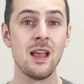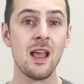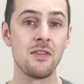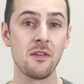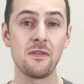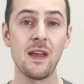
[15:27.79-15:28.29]

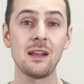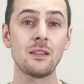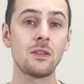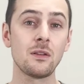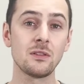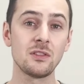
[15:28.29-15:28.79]
And the fact
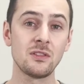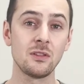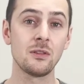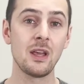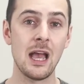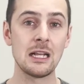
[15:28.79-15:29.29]
that there are
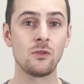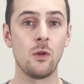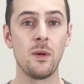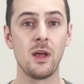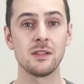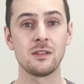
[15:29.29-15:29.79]
still cash flow
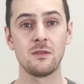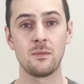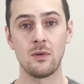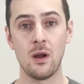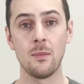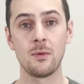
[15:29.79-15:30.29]
positive
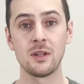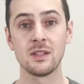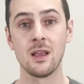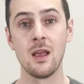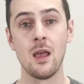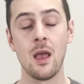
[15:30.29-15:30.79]
properties,
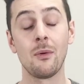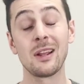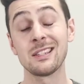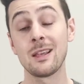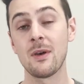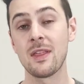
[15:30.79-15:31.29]
and what I
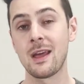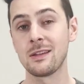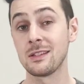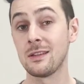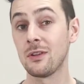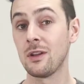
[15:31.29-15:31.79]
say by that
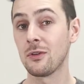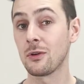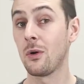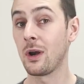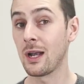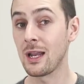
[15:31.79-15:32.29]
is even if you're
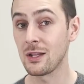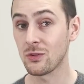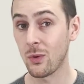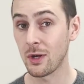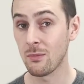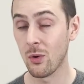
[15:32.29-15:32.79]
going an 80
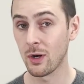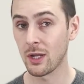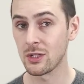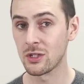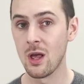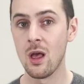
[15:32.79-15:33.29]
20 mortgage,